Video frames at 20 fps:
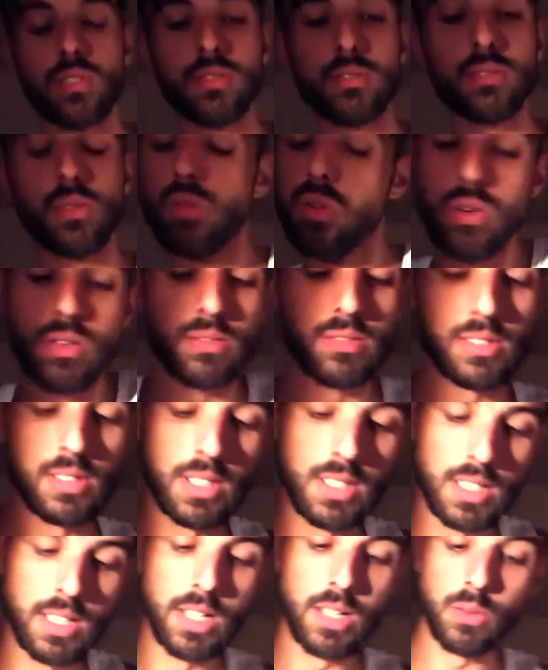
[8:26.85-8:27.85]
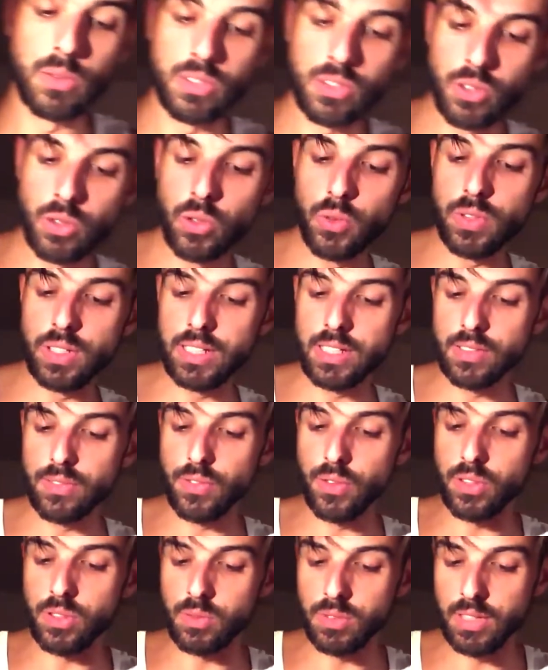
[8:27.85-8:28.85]
It was cool reading the
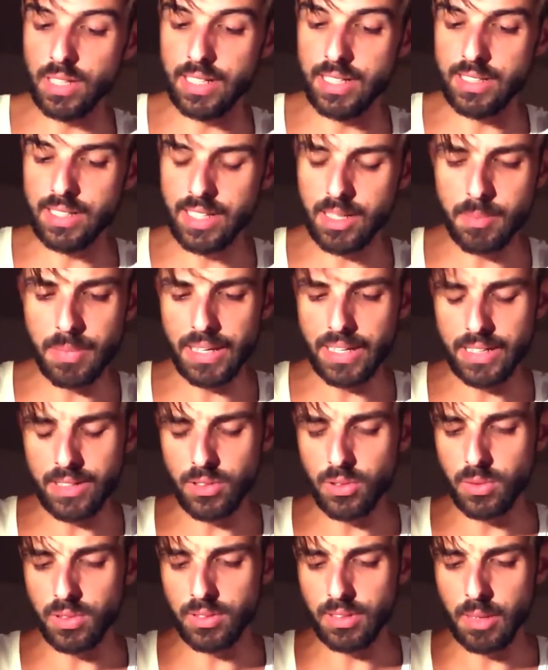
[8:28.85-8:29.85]
first one. I need to get back into it.